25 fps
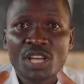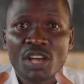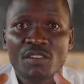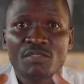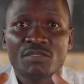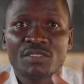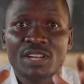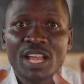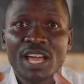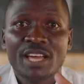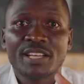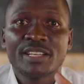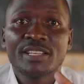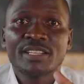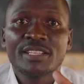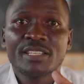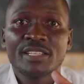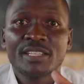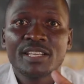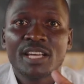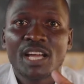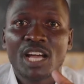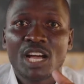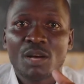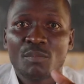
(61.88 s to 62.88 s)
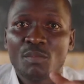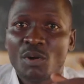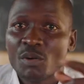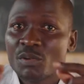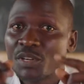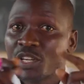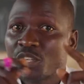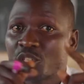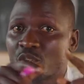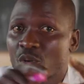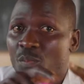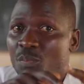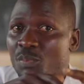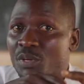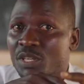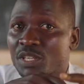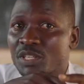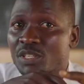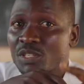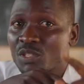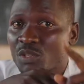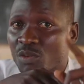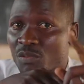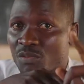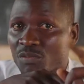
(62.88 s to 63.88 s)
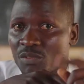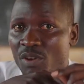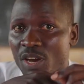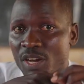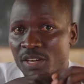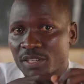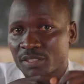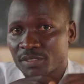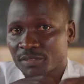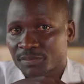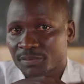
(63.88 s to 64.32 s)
have learned about the topic so far.